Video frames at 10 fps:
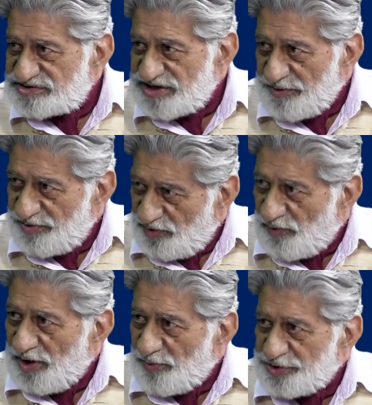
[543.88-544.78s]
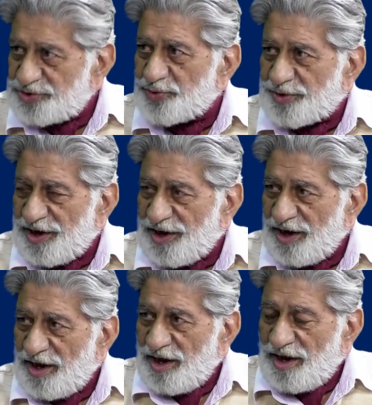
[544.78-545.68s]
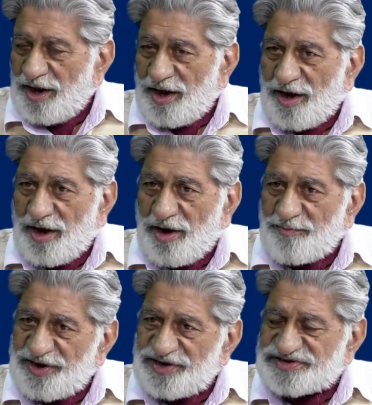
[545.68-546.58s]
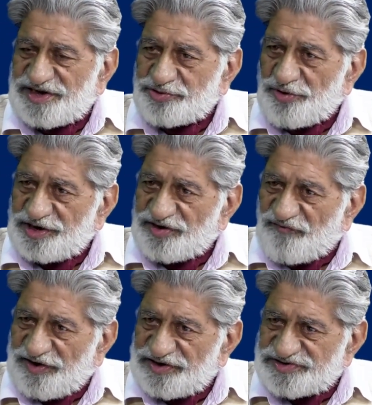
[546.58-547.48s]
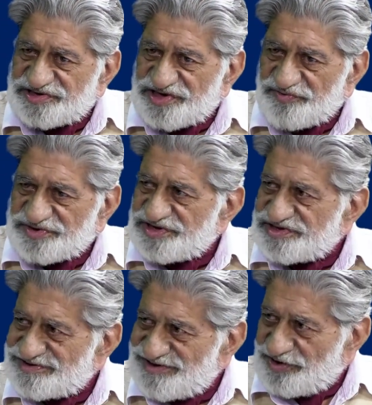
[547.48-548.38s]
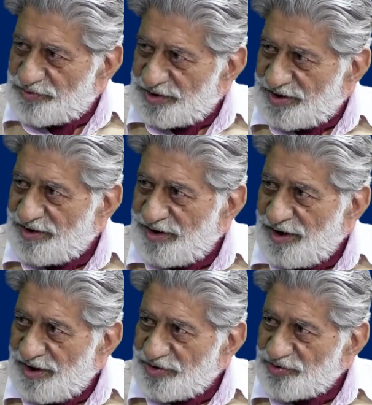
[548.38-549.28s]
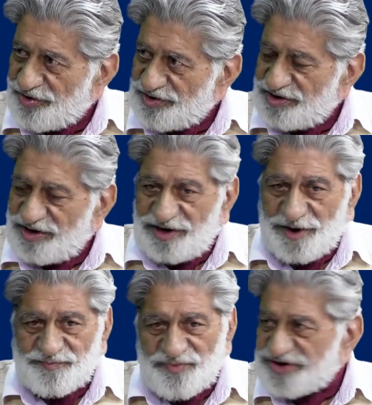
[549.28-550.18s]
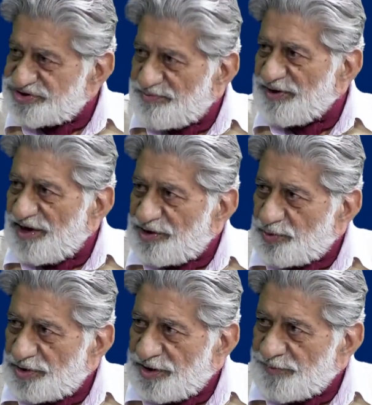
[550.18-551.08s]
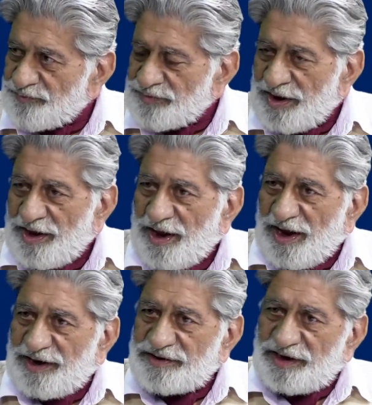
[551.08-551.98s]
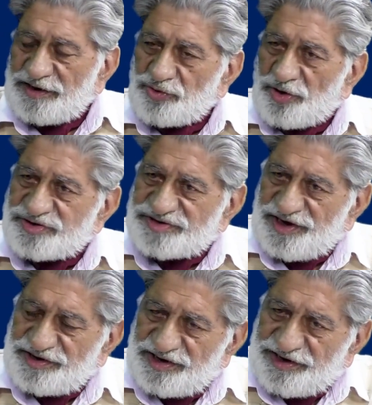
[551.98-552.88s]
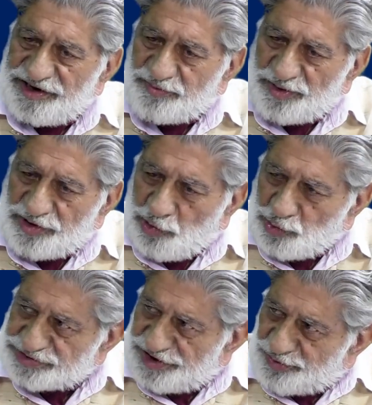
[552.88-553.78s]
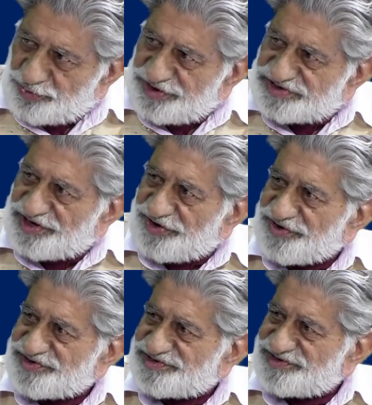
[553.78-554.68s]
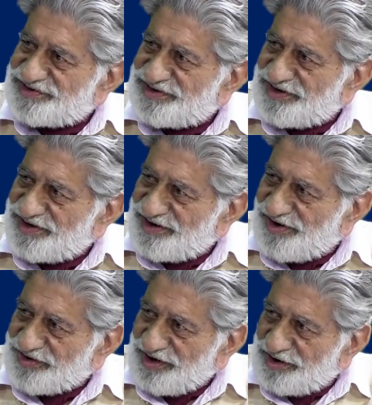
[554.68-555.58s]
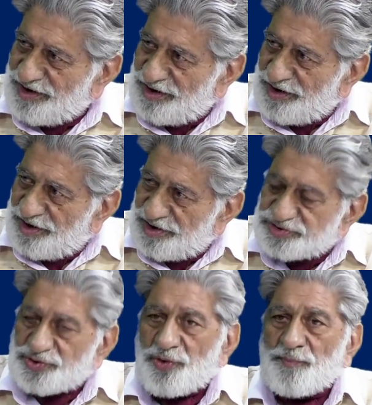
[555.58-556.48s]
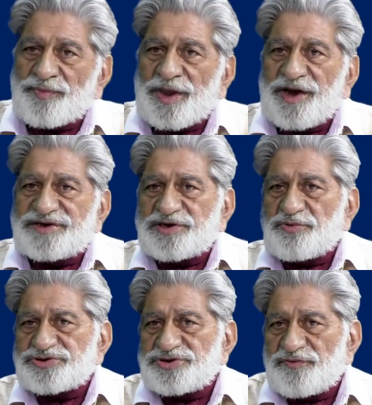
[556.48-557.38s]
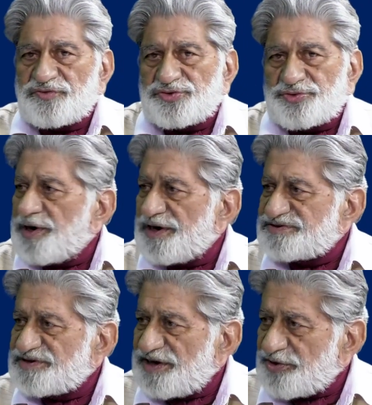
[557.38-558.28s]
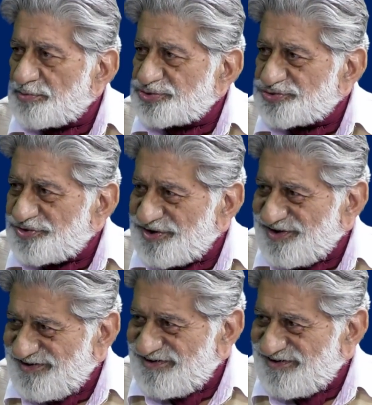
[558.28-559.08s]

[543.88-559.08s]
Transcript: driving well with UK, means that you are in the financial services network, you are in the shipping network, and then you are in the network closer to these countries. Okay, so it's a question of utilizing that opportunity.